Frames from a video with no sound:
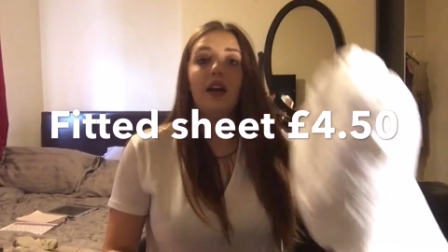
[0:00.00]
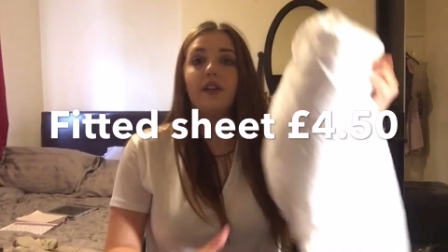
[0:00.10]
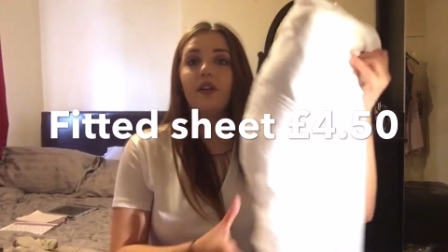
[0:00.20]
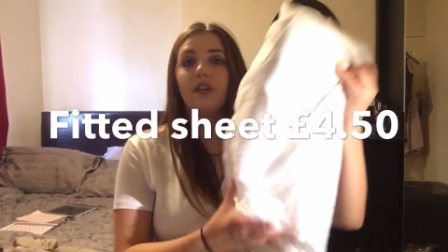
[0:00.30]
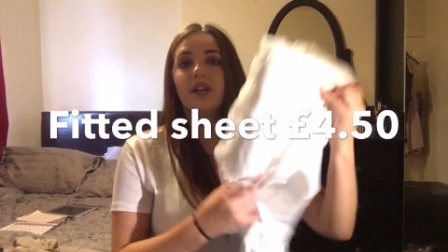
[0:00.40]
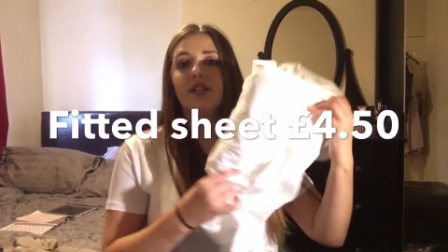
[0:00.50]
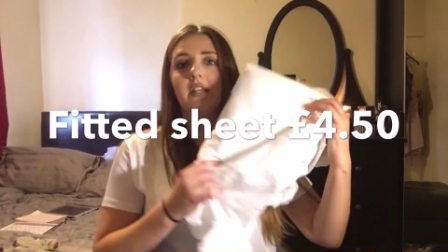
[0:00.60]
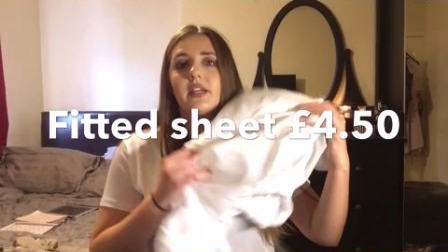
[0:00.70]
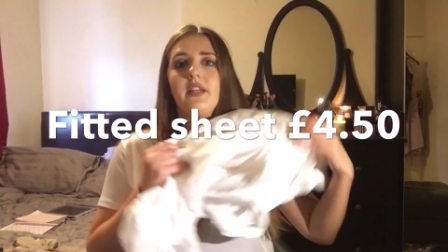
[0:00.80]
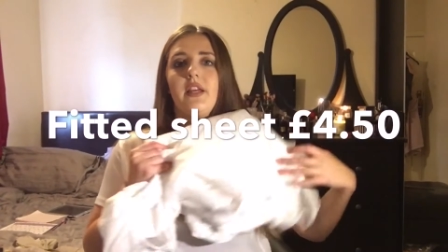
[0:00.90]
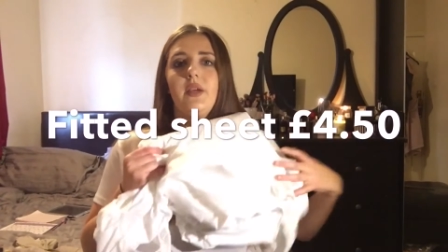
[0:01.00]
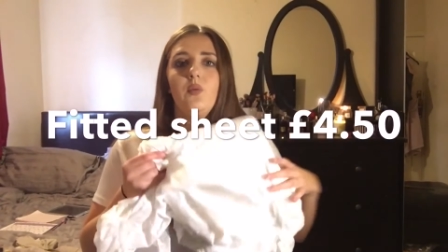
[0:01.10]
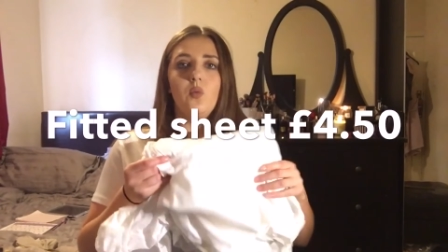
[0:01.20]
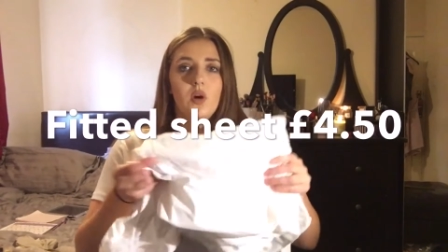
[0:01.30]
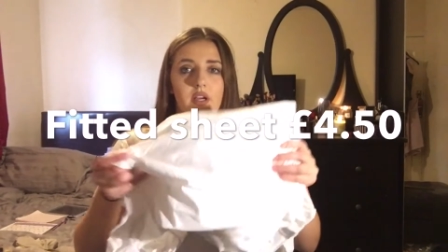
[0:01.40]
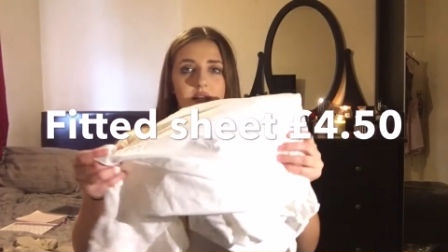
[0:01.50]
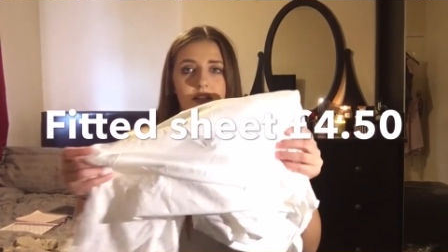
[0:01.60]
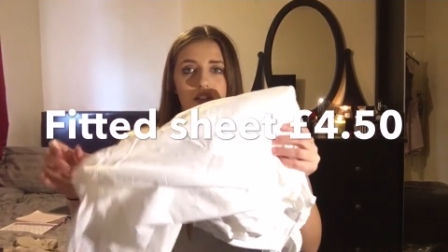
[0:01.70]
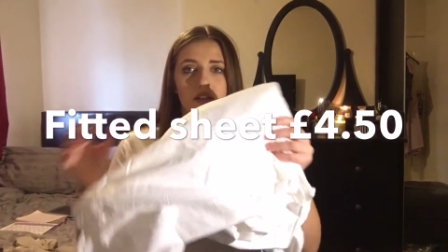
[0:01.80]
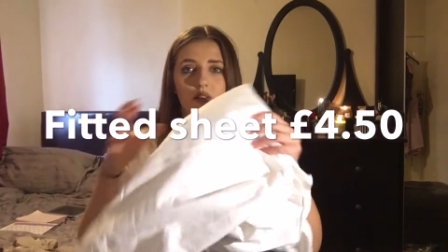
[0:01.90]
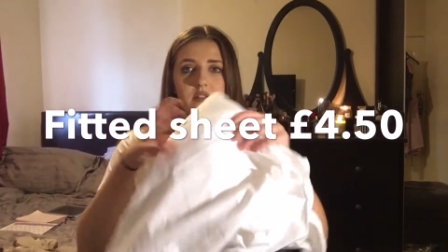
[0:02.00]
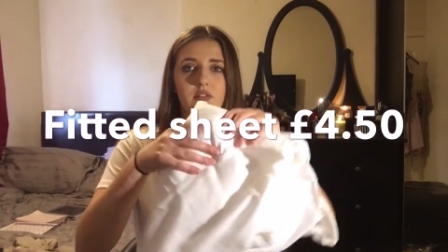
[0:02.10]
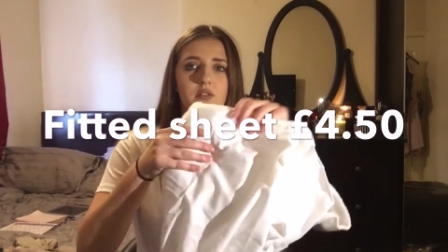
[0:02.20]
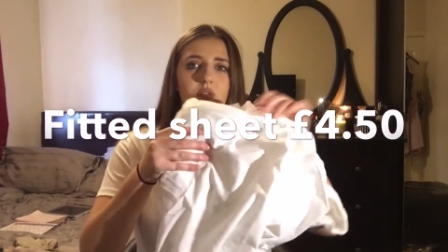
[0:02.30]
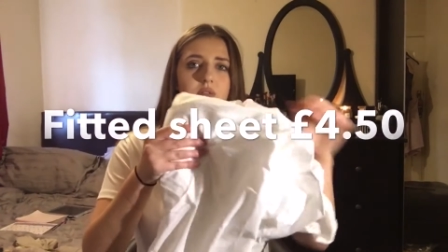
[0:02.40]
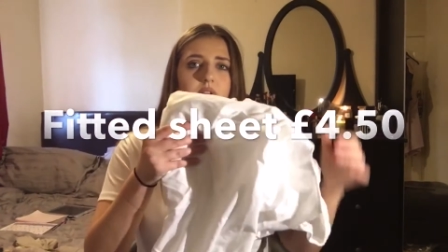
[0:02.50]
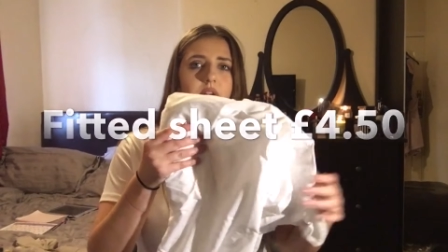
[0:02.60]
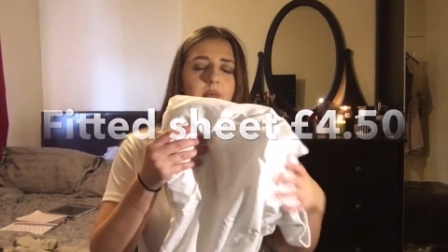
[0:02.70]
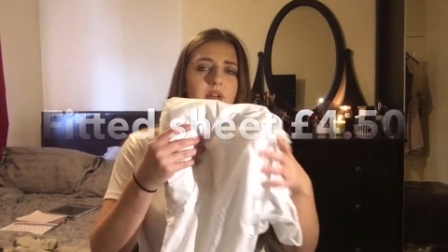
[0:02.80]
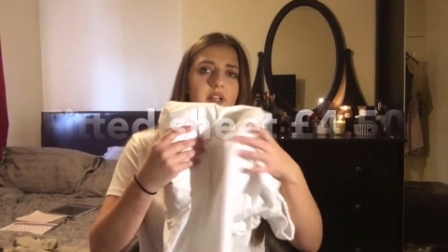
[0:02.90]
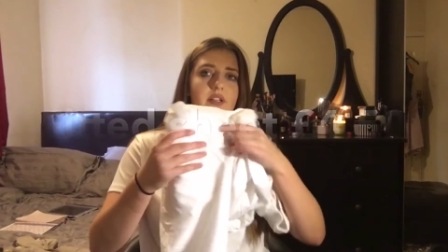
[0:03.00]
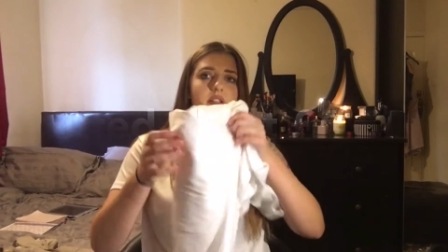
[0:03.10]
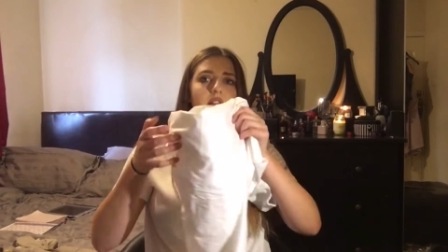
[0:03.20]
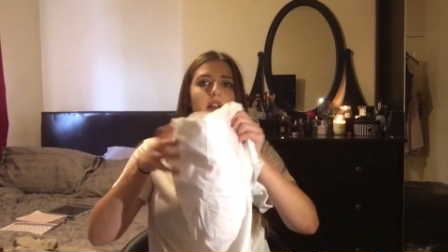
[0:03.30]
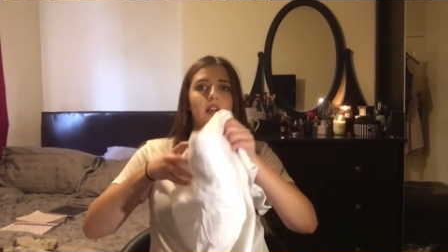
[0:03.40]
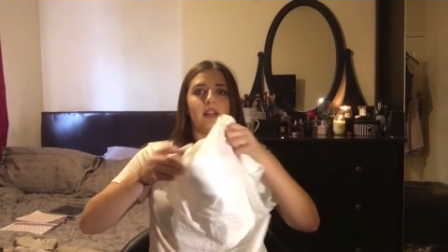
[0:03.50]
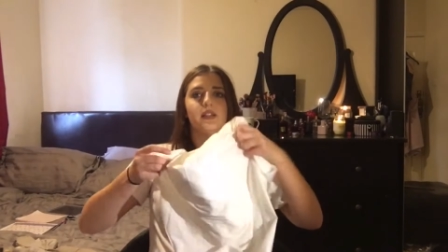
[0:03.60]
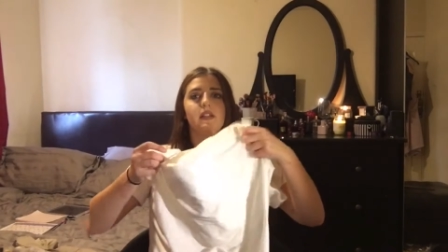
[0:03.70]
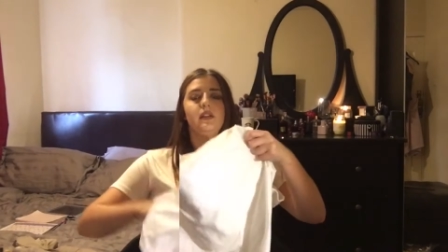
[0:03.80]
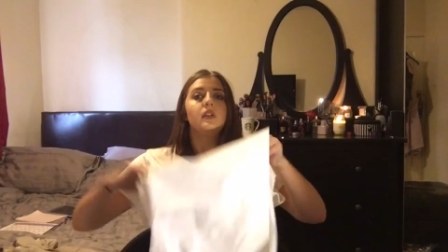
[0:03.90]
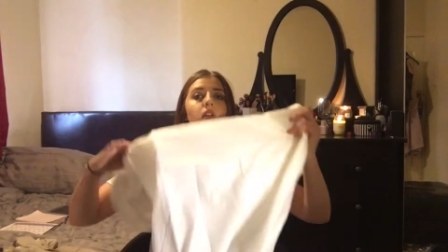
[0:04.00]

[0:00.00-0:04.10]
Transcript: I got this in a white, doesn't look very white because of the lighting,